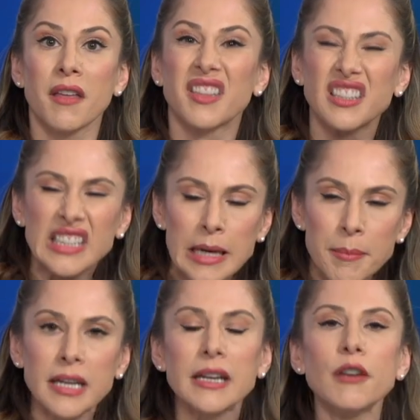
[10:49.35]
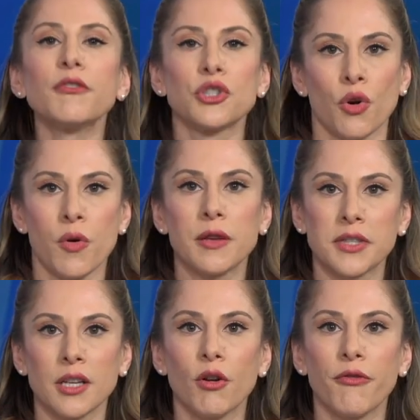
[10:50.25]
the limited inventory of
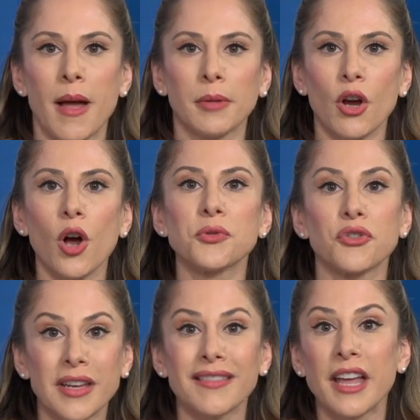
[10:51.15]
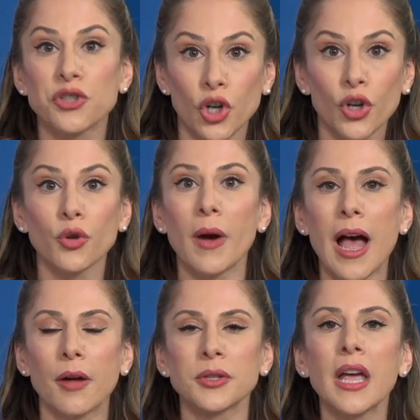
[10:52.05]
single family homes, so they can then turn
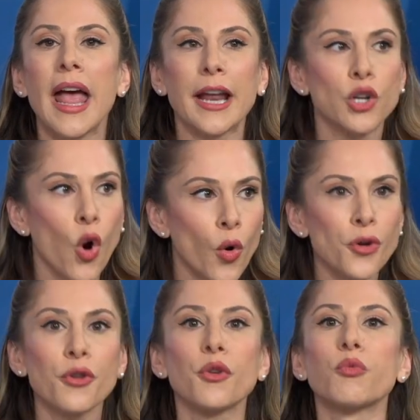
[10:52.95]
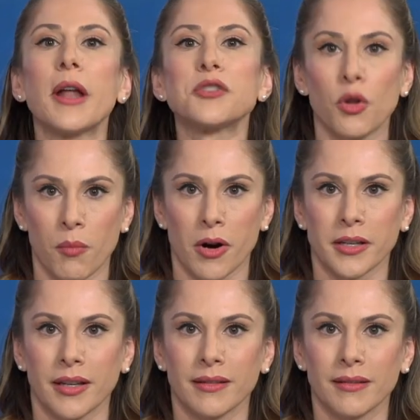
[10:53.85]
around and corner the rental
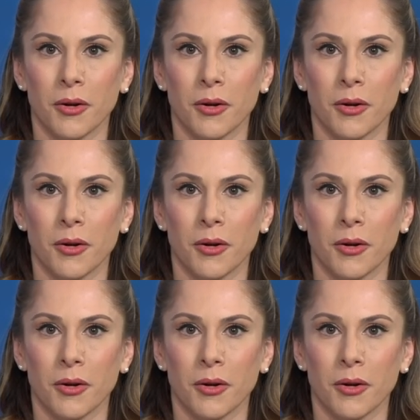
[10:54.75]
market.